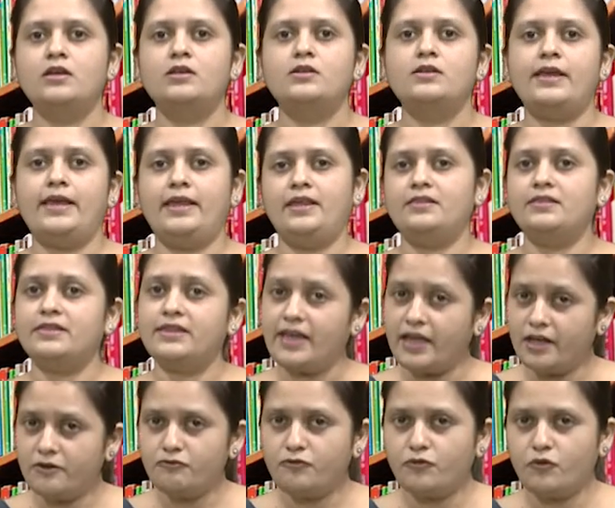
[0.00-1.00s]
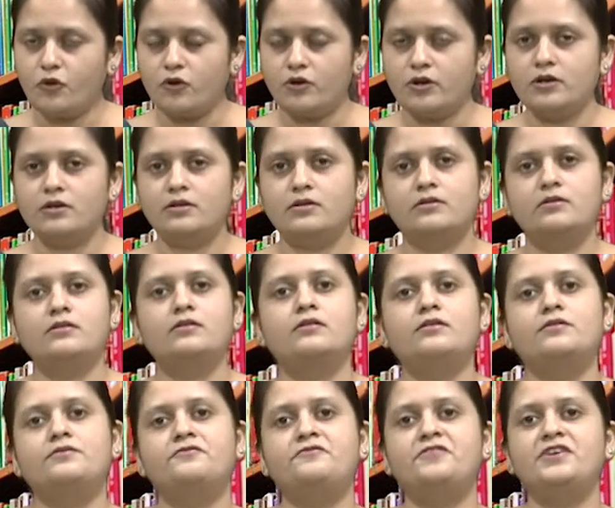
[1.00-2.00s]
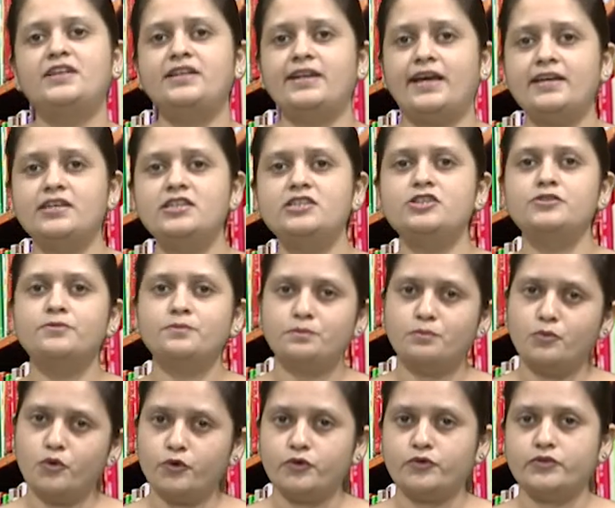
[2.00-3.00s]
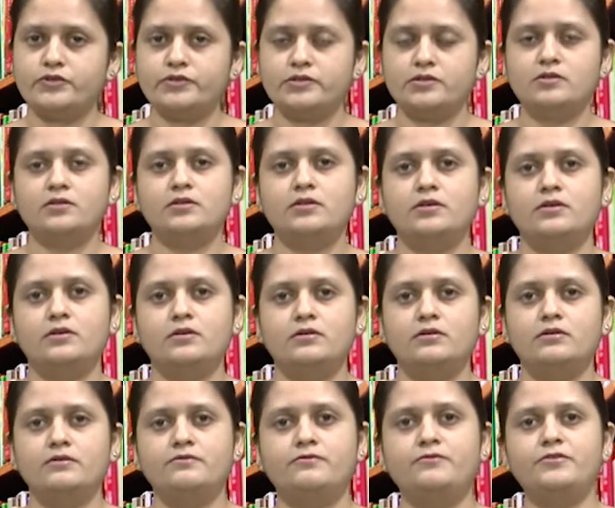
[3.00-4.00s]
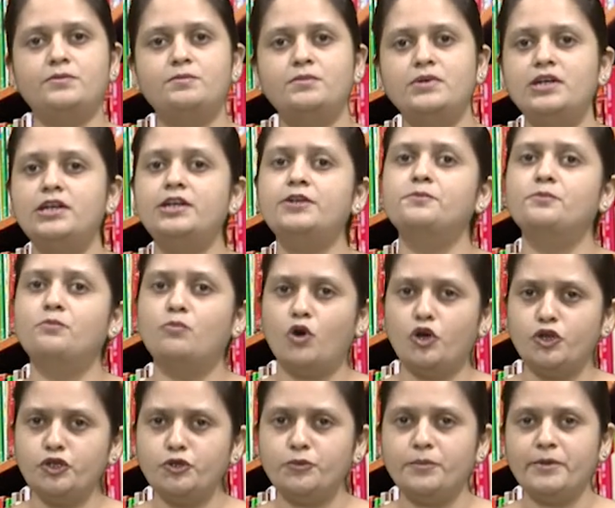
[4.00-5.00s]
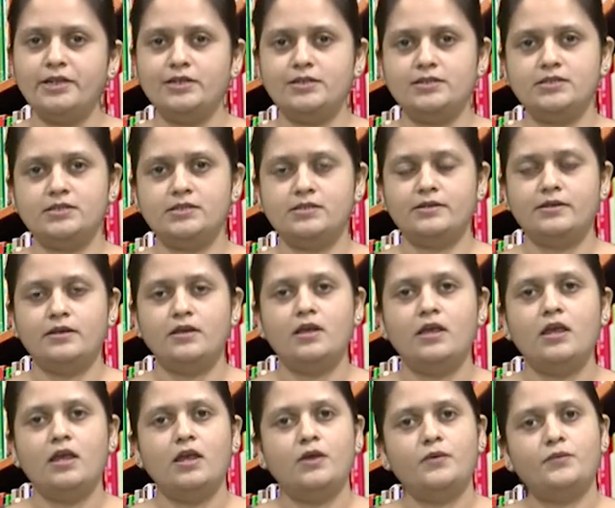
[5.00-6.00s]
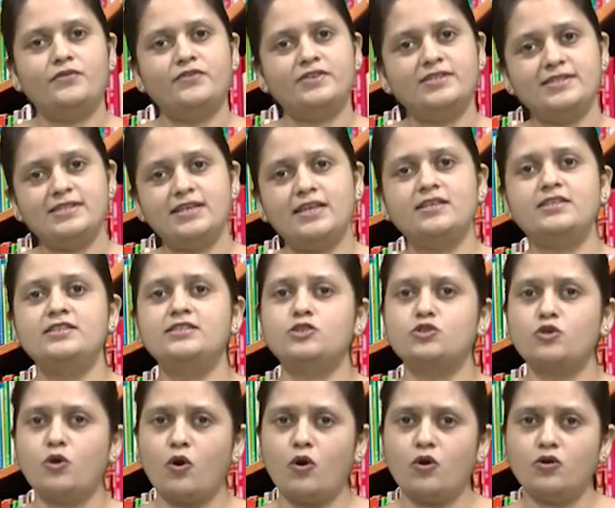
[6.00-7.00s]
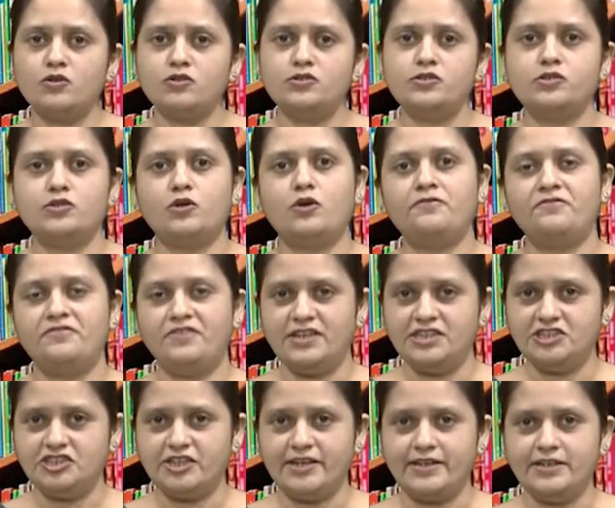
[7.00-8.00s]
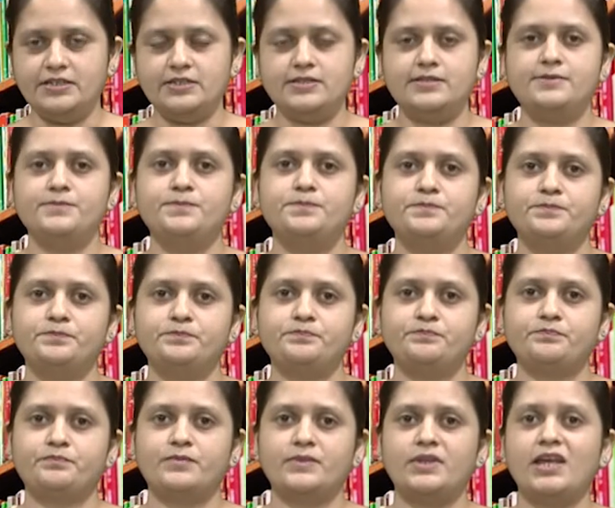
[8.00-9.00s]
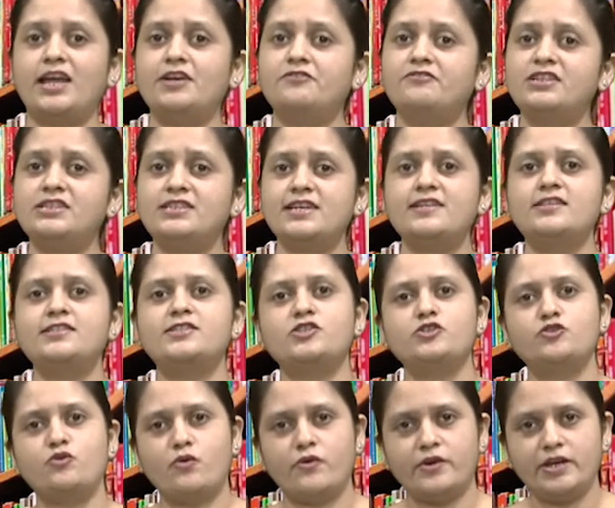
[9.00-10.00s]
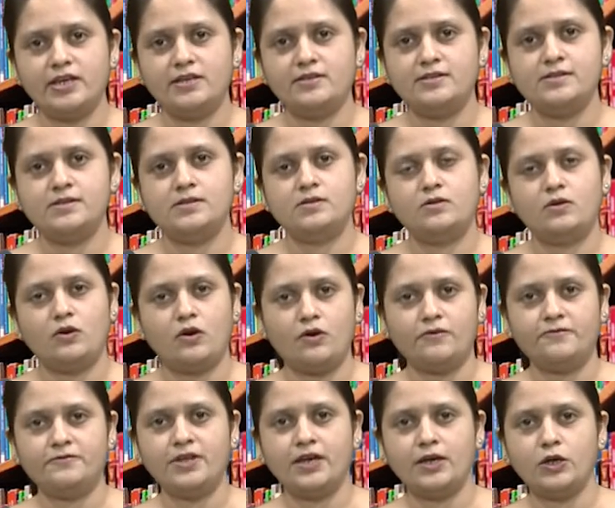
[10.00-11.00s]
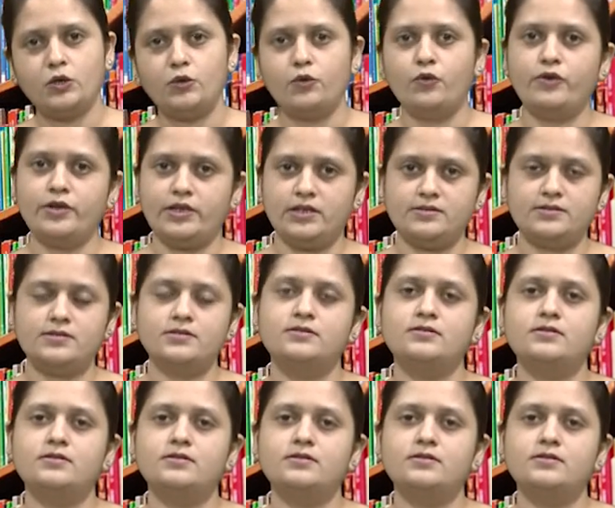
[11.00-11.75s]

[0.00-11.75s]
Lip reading: And therefore, we write books, we build monuments, we sing songs of legends, and we tell stories of their glories,